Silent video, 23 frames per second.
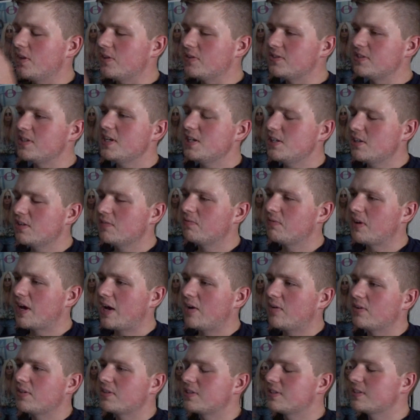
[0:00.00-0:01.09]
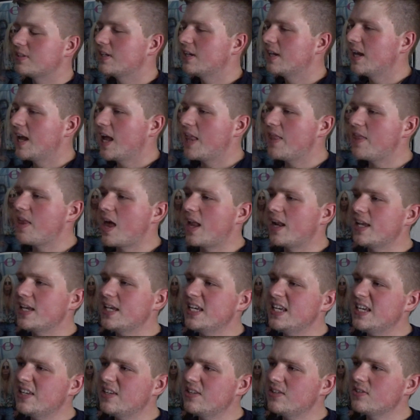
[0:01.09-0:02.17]
the Zika virus that
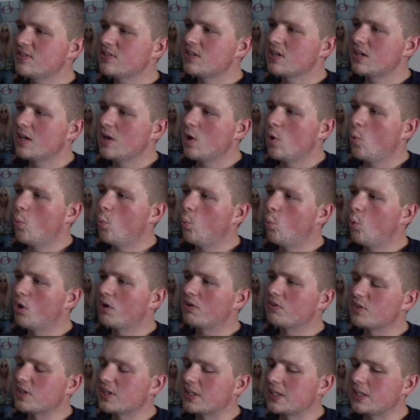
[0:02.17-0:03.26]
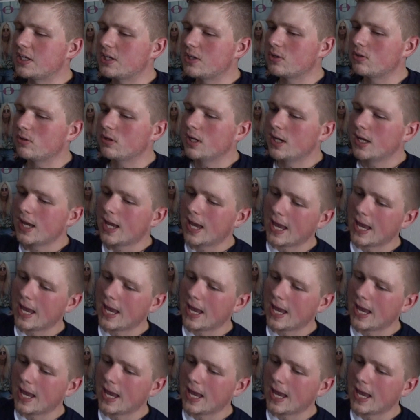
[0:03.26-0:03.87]
is wanting you,